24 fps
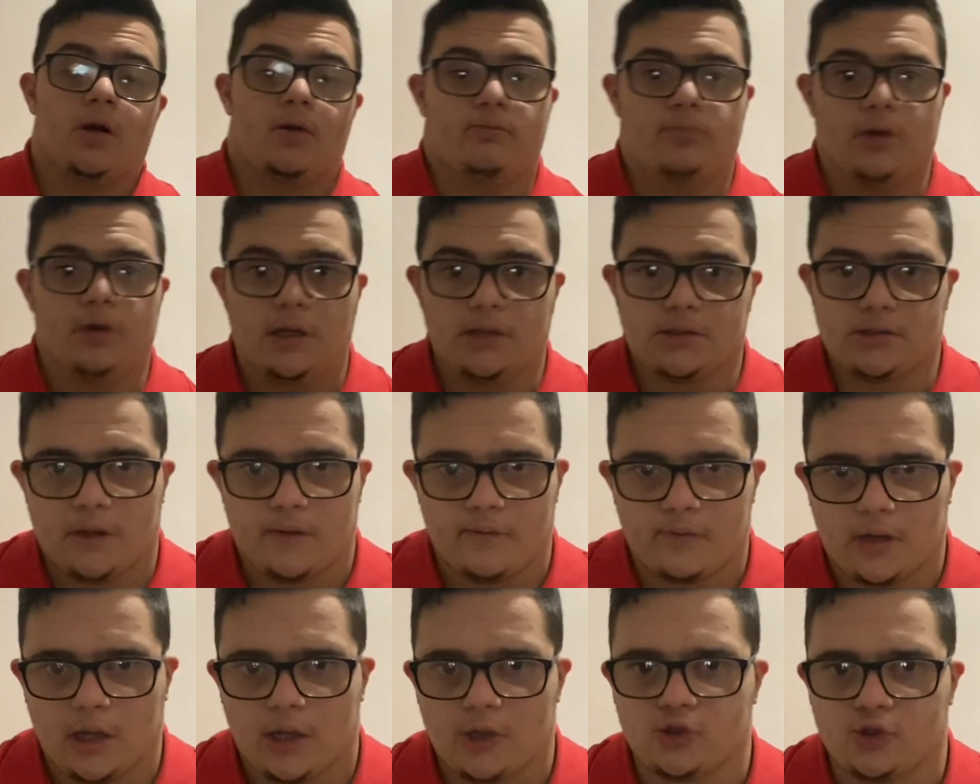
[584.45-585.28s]
Press the
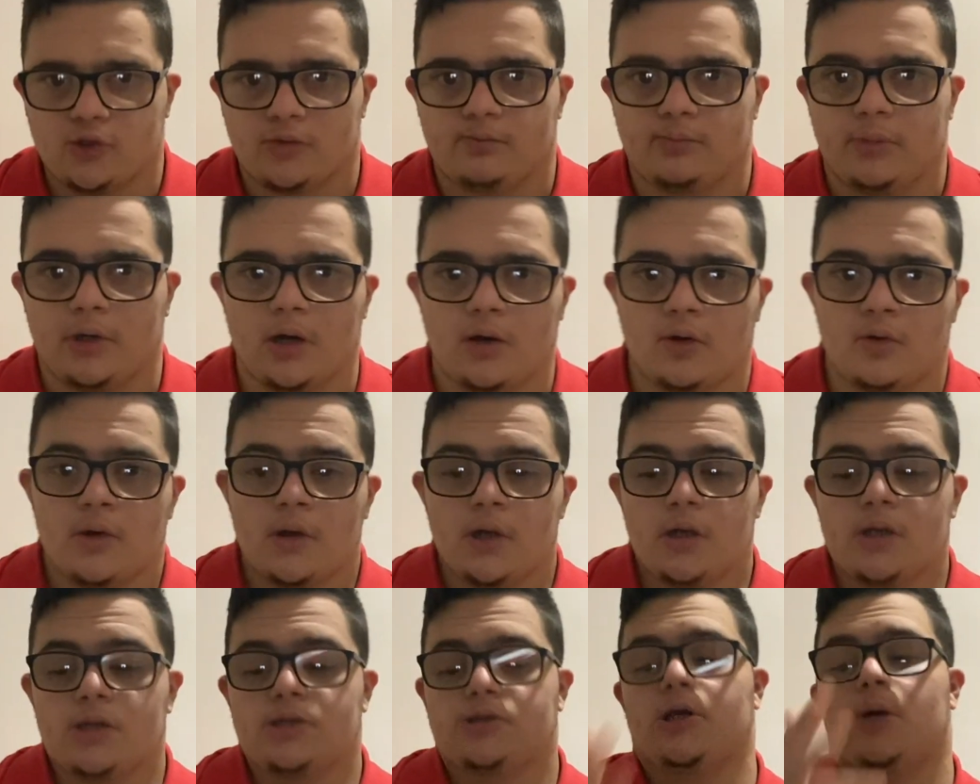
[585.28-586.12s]
notification bell,
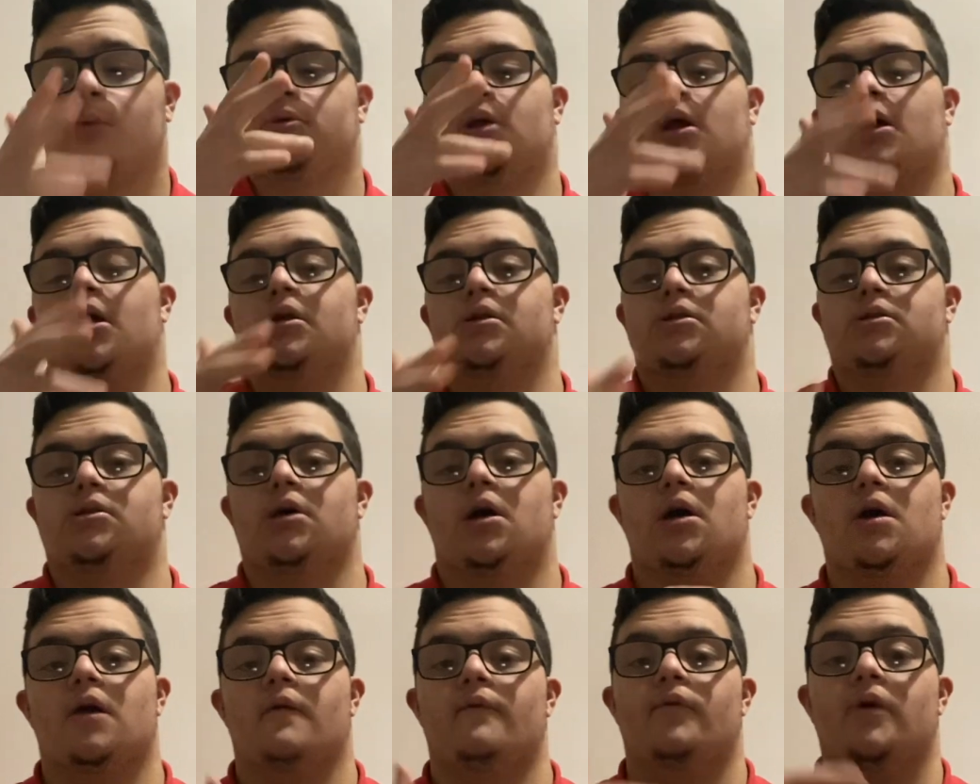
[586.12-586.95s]
save the
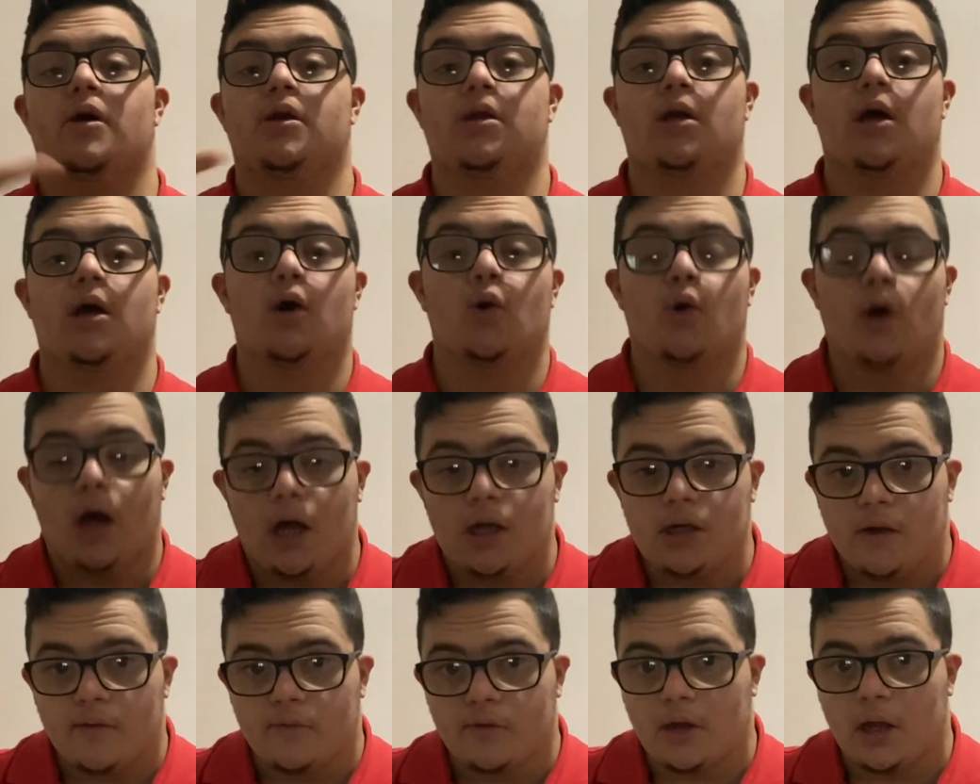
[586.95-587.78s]
entire video,
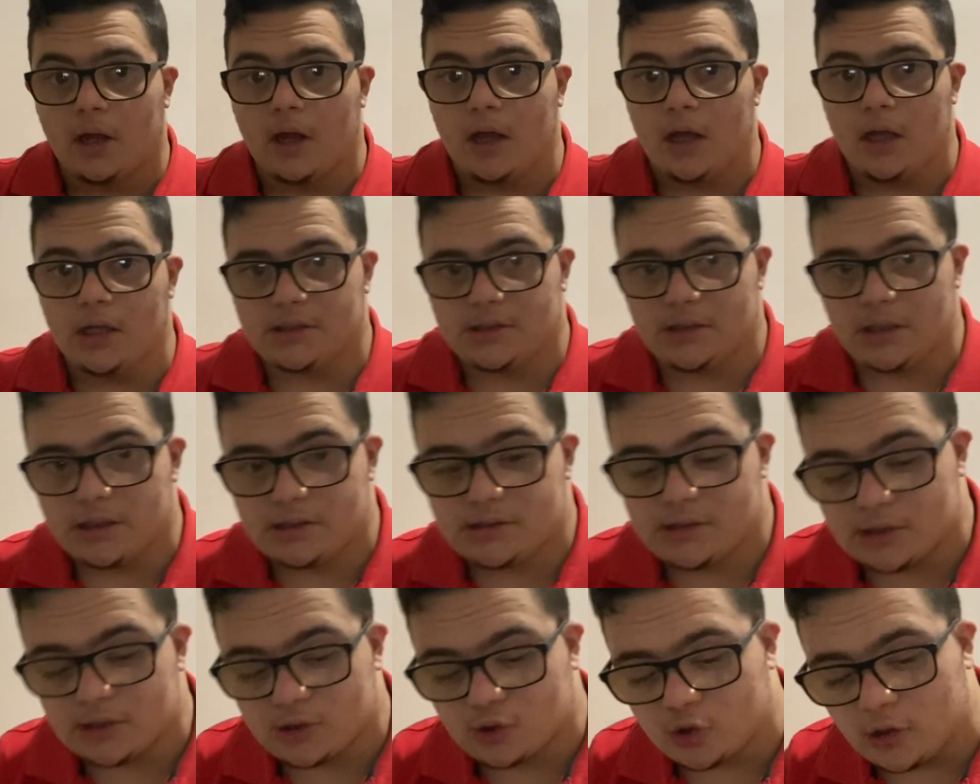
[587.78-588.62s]
and don't forget to hit the
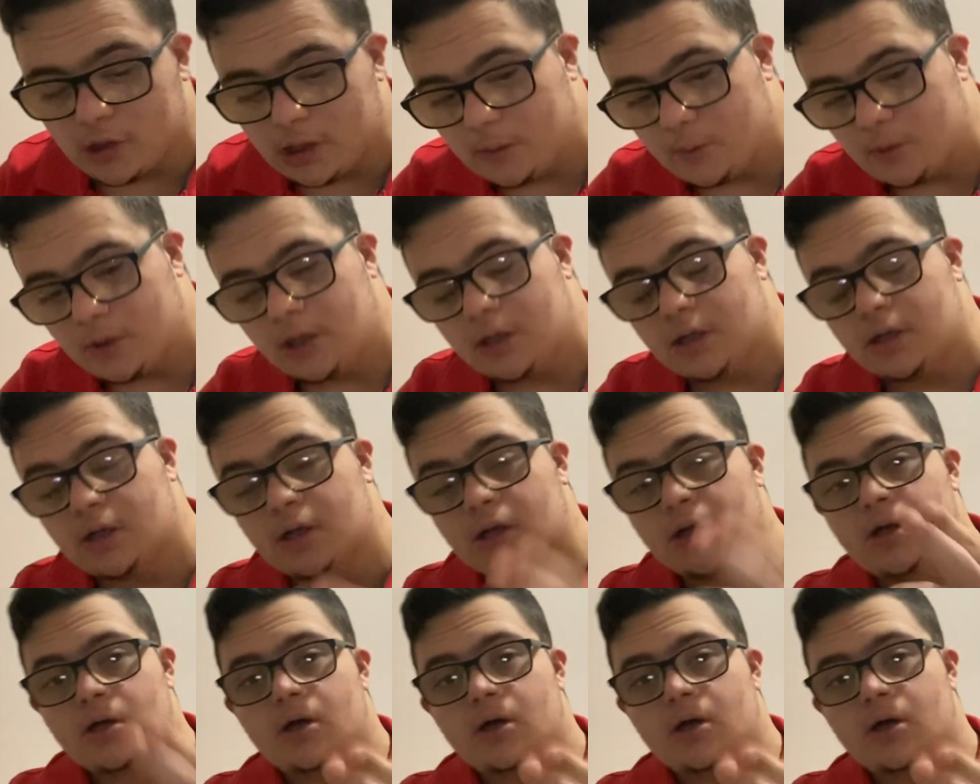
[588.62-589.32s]
subscribe button.